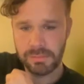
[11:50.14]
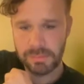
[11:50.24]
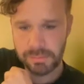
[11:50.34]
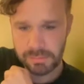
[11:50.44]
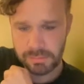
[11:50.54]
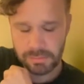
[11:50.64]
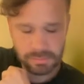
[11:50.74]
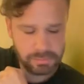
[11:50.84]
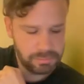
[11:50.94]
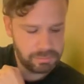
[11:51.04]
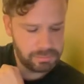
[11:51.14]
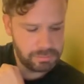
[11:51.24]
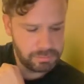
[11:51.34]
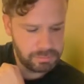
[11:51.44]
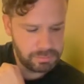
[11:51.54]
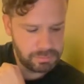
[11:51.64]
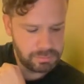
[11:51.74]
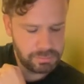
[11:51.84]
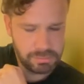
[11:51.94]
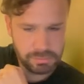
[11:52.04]

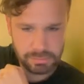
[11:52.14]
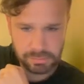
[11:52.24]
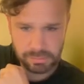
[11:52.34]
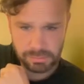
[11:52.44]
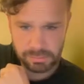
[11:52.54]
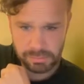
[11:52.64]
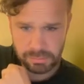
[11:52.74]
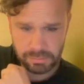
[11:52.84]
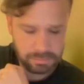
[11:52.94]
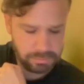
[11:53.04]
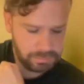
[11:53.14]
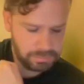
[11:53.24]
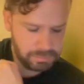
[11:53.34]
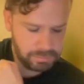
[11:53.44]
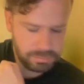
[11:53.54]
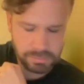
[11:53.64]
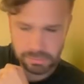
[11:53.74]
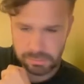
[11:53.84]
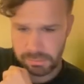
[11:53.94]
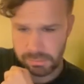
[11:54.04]

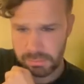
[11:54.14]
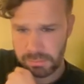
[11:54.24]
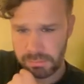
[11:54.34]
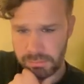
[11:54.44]
No words are spoken by the person on screen.